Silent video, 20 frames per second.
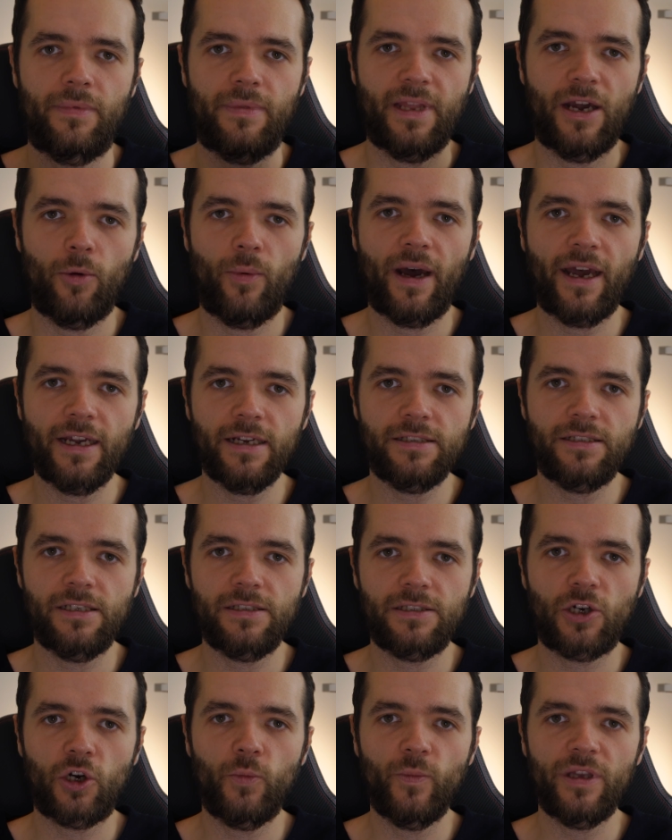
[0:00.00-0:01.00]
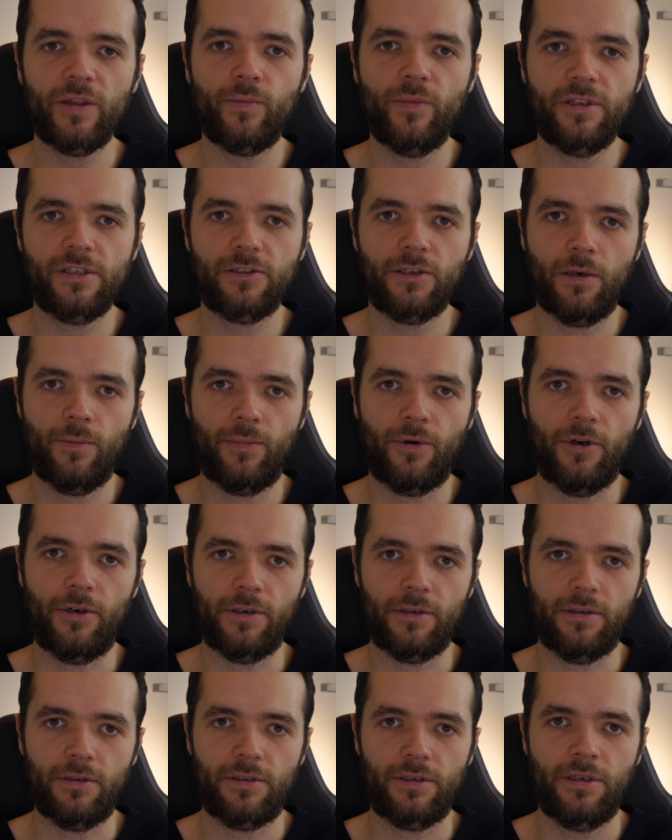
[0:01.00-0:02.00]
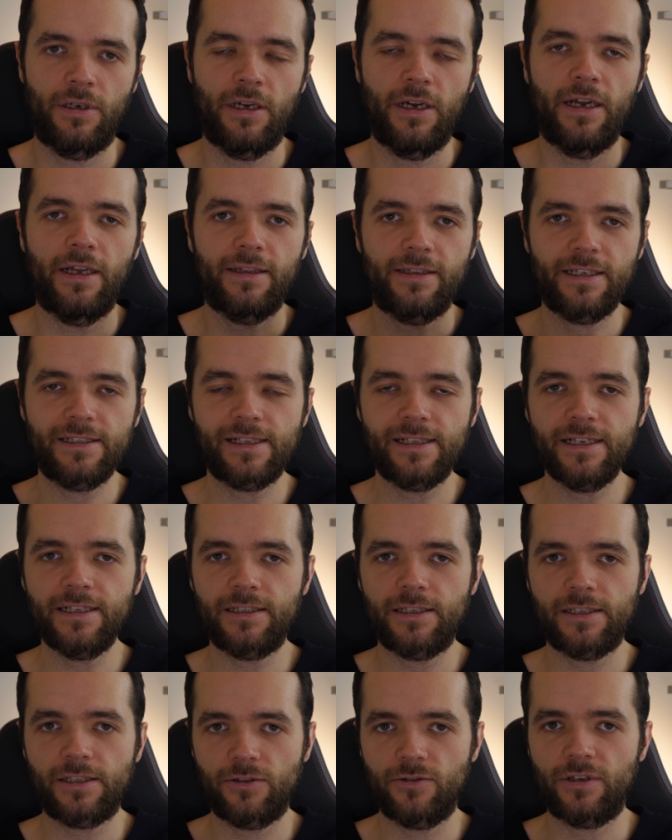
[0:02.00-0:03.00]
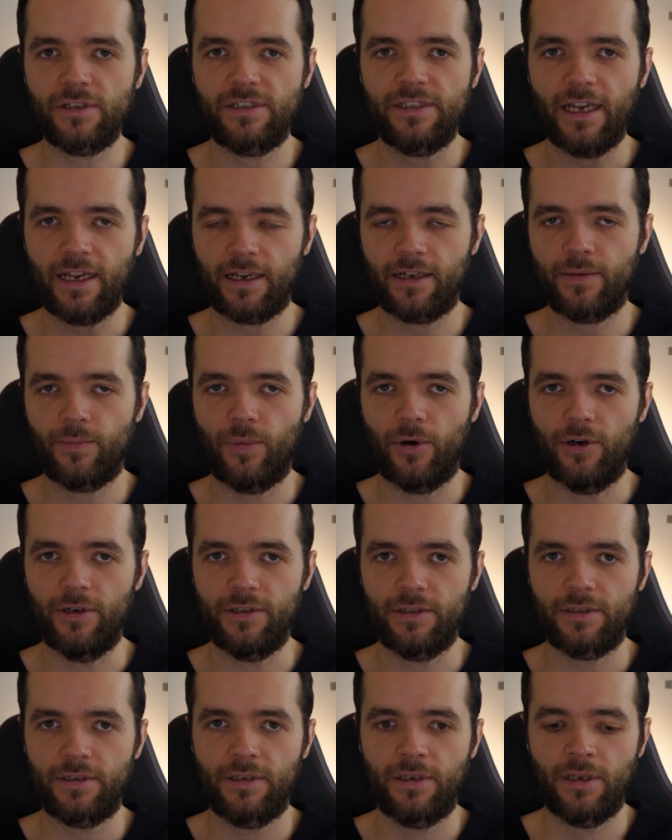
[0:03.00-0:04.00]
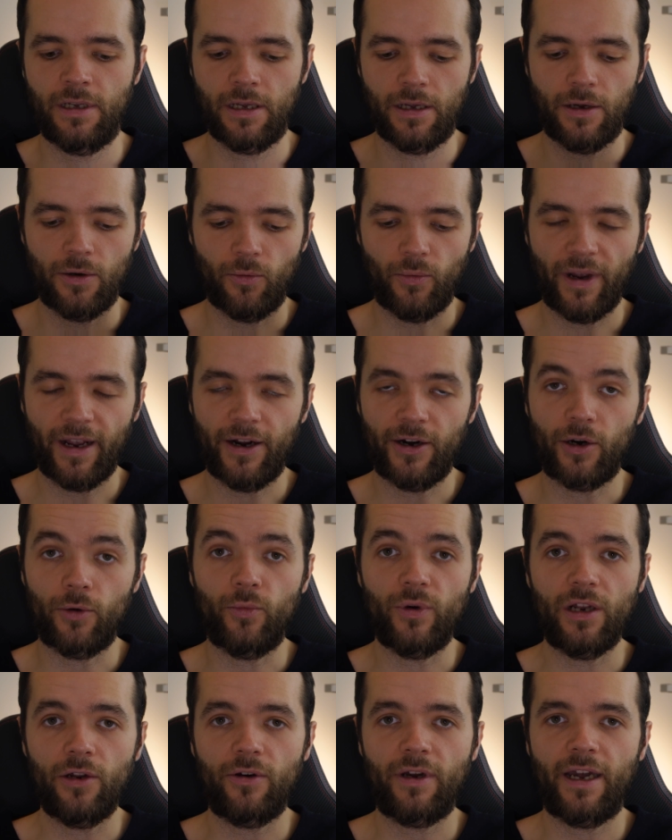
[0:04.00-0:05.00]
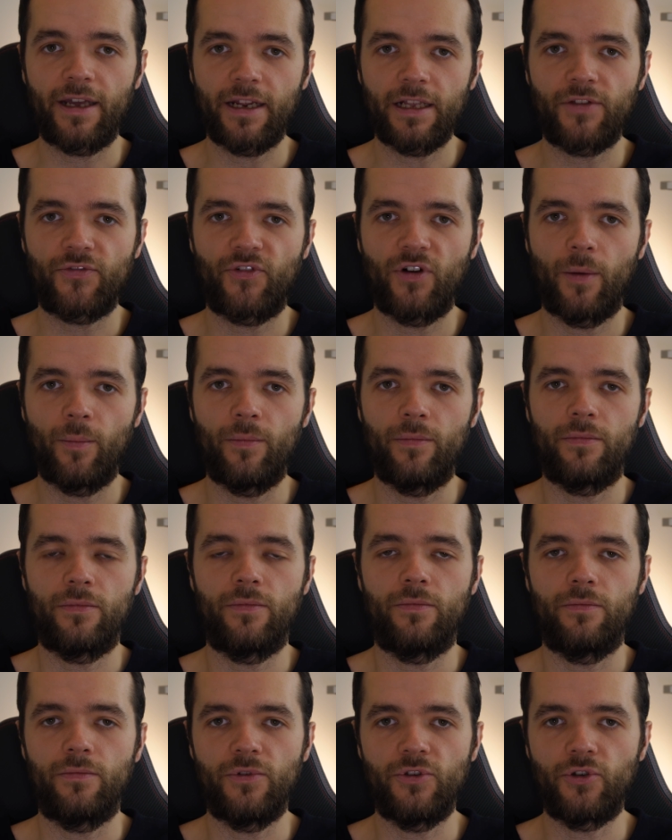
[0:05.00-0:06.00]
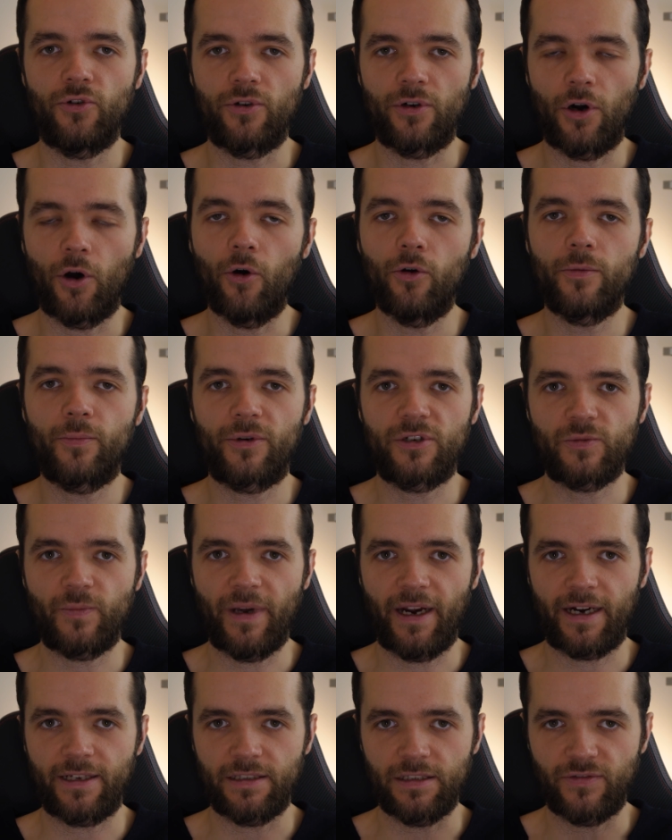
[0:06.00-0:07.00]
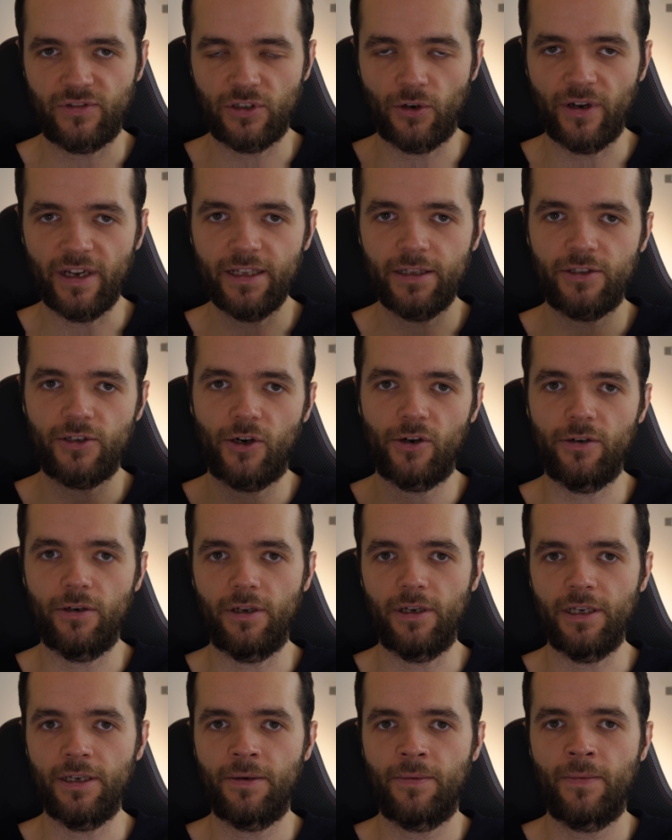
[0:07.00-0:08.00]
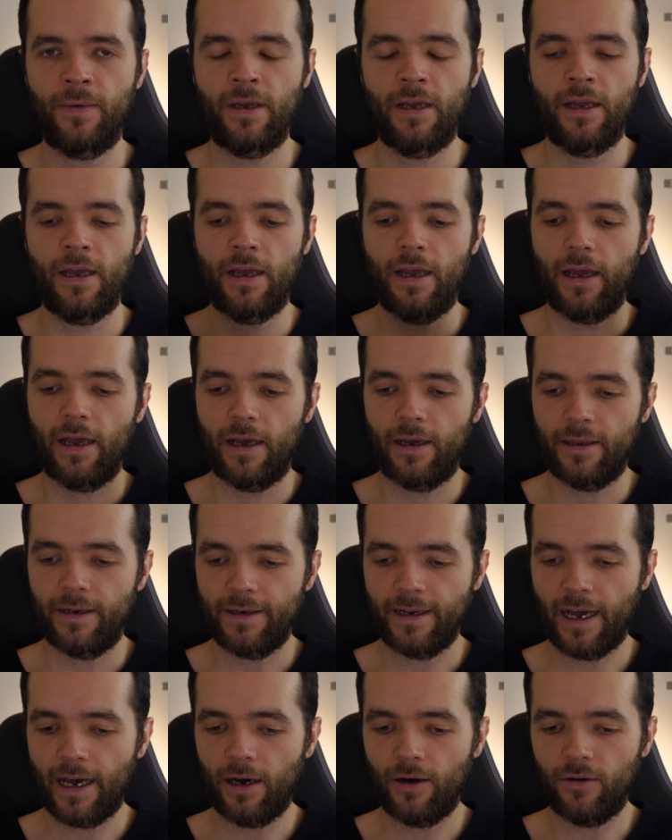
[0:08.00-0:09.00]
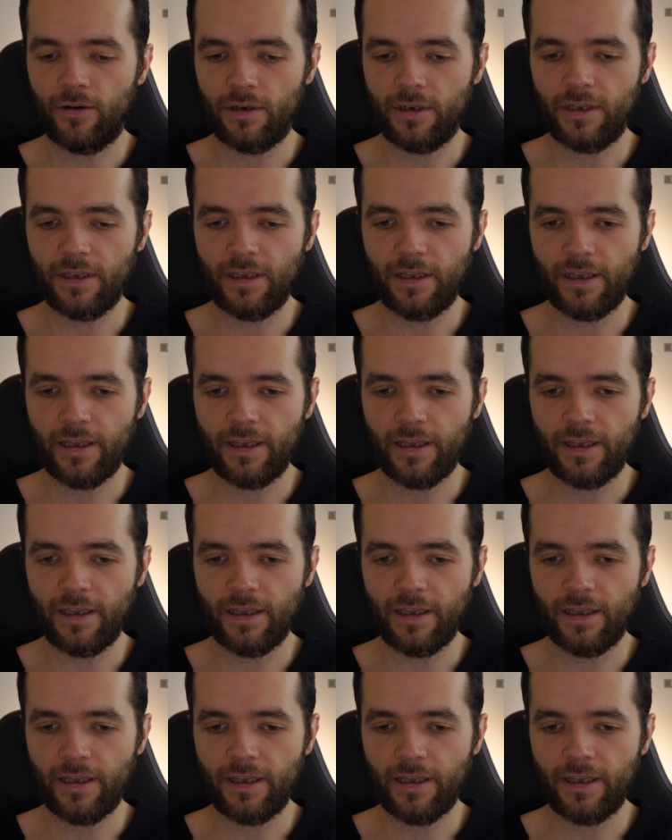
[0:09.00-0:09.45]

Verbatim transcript: Now, why is this commitment so important? This leads us to the second point, where we look at it from your own perspective, so internally. Now,